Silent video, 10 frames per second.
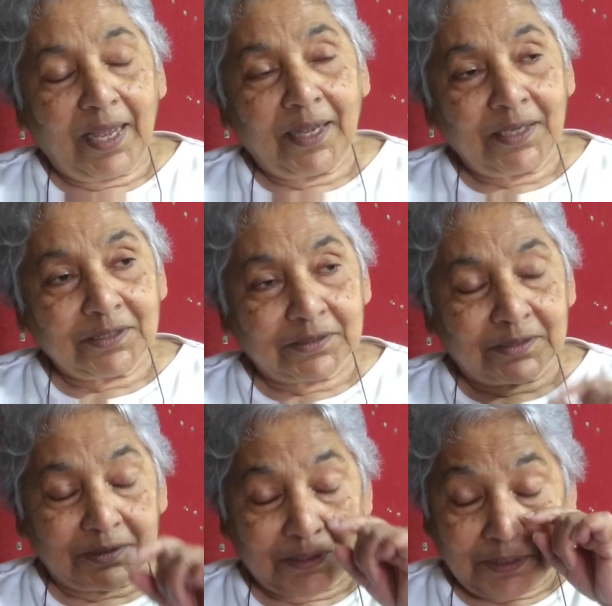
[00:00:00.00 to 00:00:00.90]

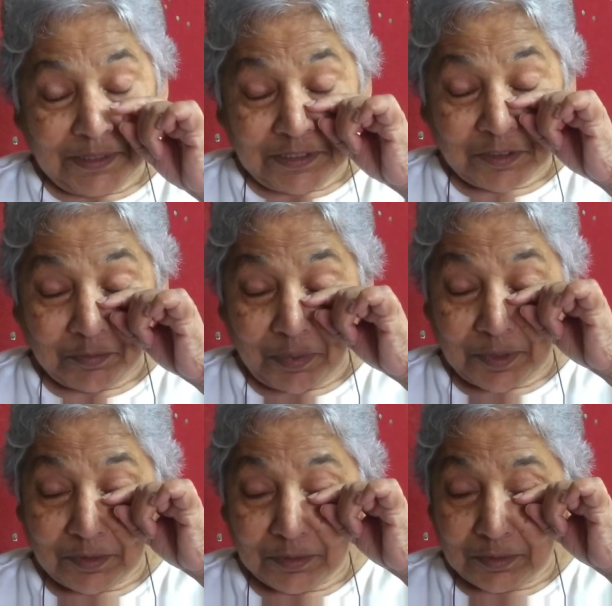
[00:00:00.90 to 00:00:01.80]
As in São
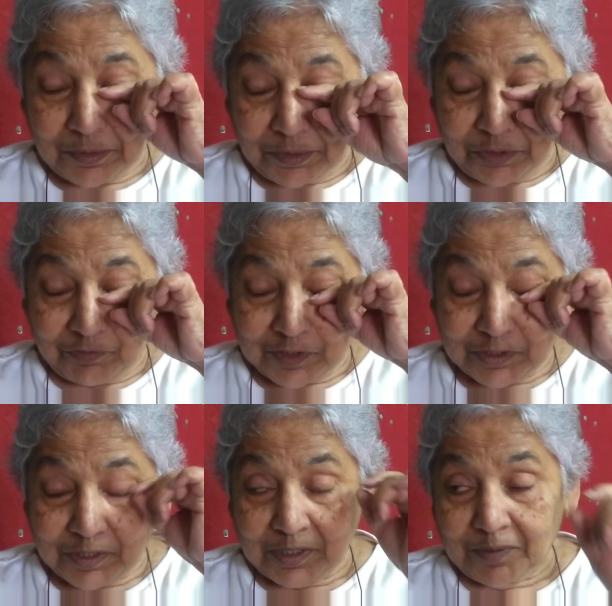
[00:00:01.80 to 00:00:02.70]
Paulo
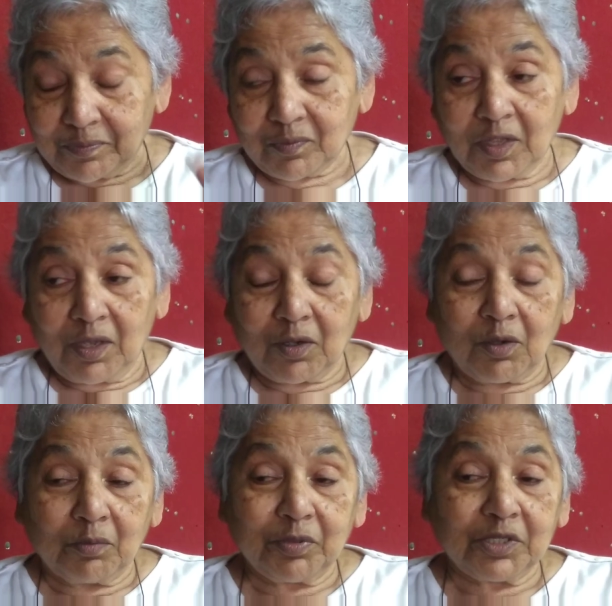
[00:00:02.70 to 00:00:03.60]
University,
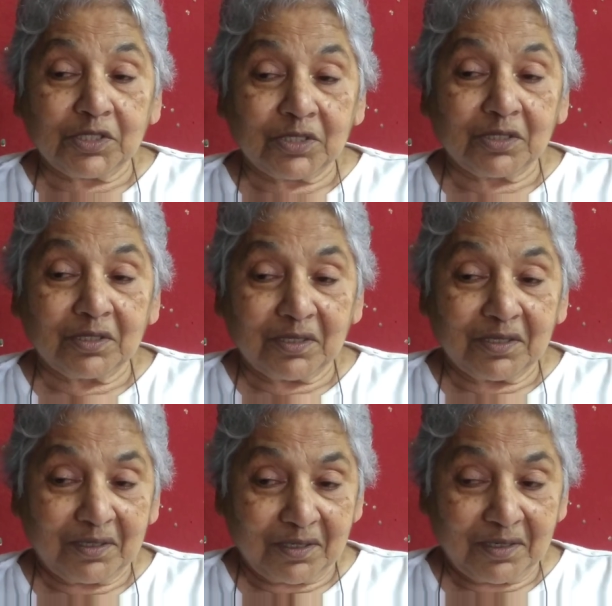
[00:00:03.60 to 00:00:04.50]
competition